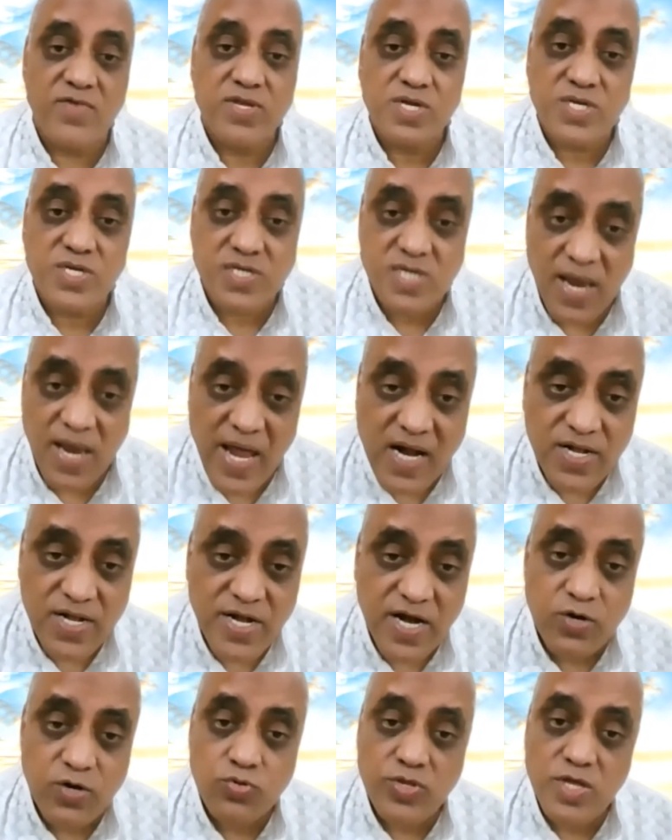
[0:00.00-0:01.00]
which is
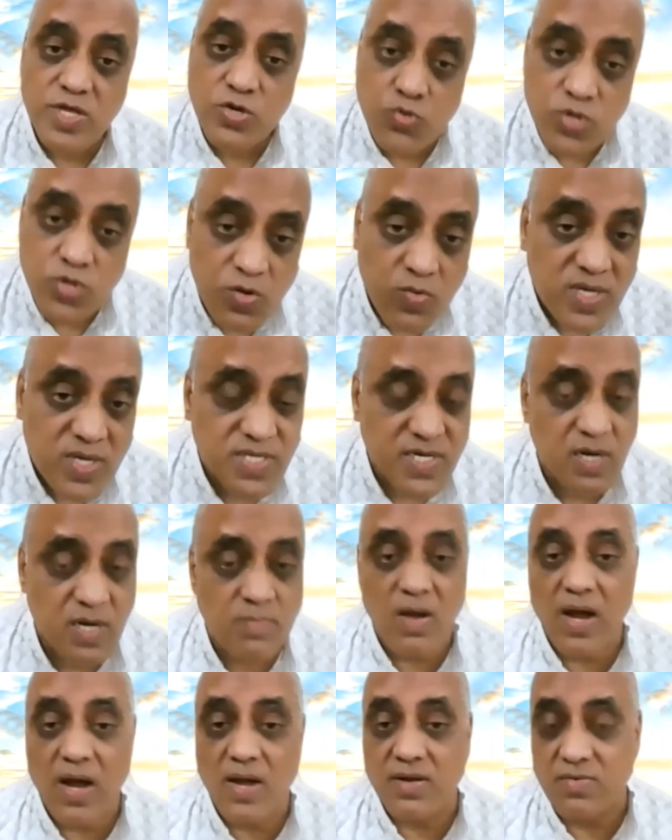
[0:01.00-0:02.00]
connected to the universal
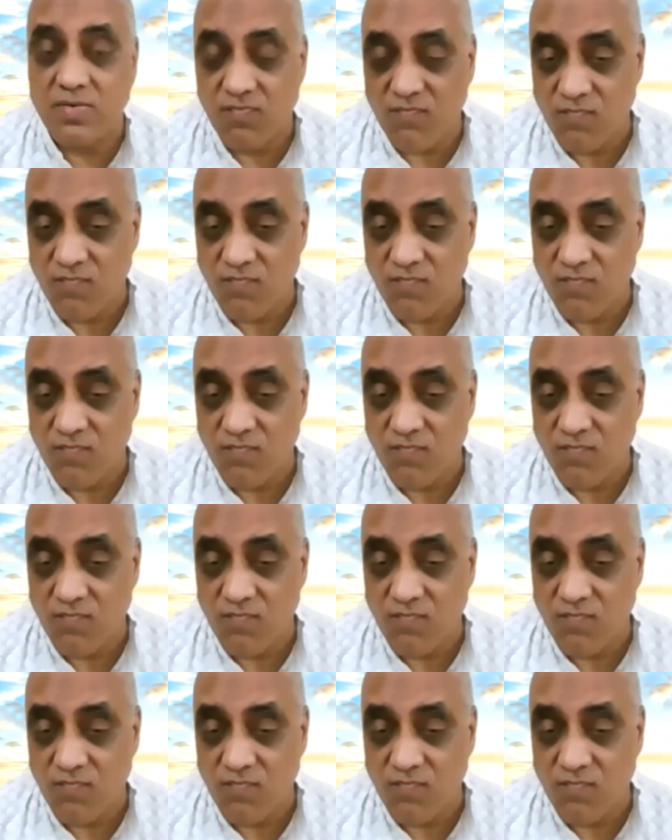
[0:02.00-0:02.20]
mind.